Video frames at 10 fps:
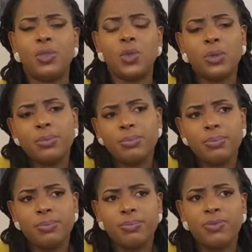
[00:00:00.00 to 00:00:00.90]
Don't
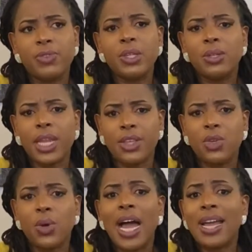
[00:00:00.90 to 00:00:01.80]
feel like
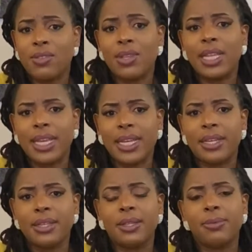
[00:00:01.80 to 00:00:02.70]
you're
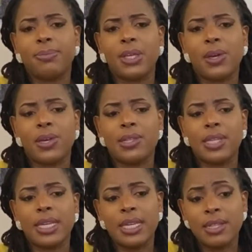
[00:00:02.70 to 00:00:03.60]
isolated because
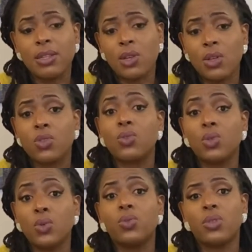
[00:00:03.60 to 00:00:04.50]
it is a lot to
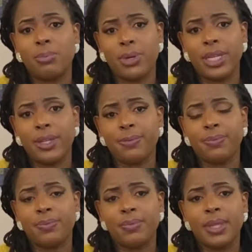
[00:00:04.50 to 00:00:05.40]
lose somebody.
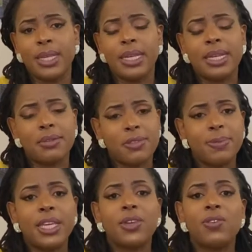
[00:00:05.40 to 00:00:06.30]
Now,
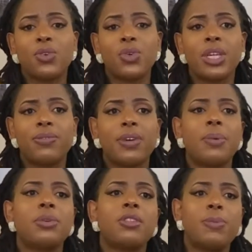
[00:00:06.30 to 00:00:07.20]
speaking of grief,
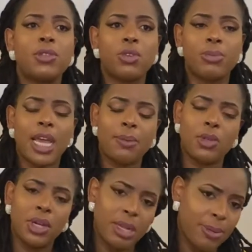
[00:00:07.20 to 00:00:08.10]
I want to spend some time
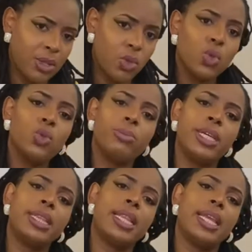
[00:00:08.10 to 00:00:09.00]
talking about two
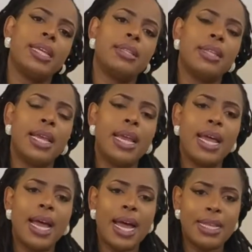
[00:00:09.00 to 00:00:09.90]
main things
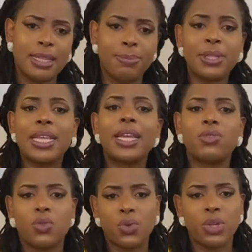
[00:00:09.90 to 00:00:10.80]
as it
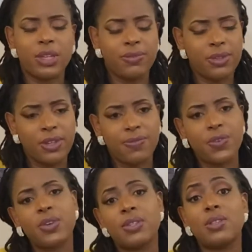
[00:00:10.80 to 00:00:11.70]
pertains to grief. The
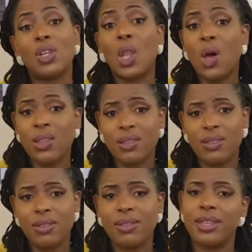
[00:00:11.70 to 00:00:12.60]
first is
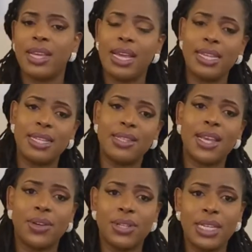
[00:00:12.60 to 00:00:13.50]
loss, and the
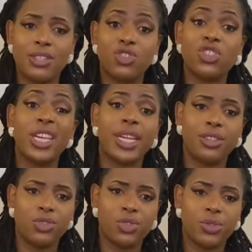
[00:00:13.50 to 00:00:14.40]
second is
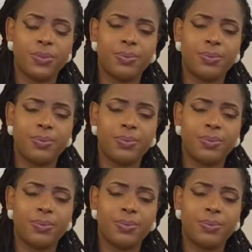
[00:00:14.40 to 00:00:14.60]
change.